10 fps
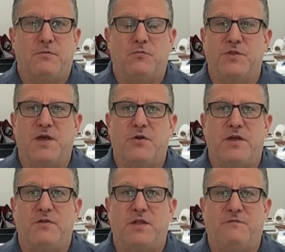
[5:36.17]
without
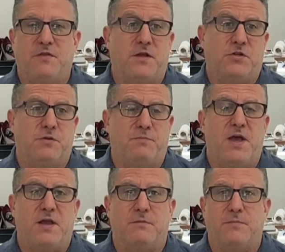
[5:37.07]
having to have to actually
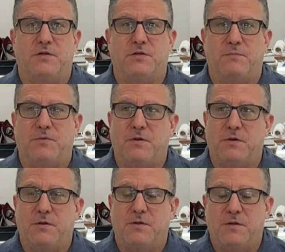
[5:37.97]
back it by something.
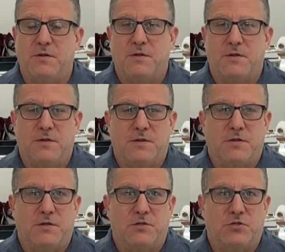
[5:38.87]

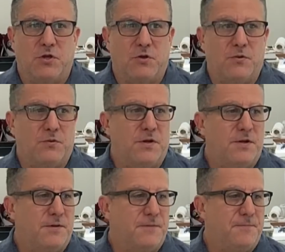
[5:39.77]
So
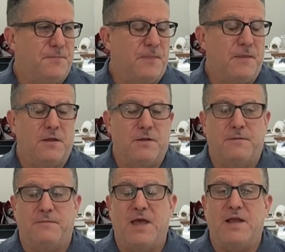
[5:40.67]

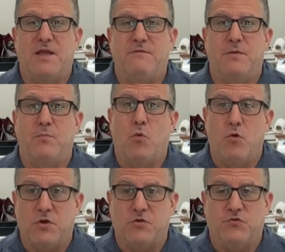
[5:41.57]
that gave them
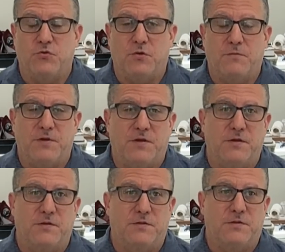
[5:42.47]
more control
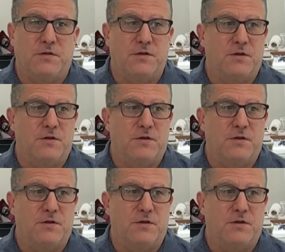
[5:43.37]
because,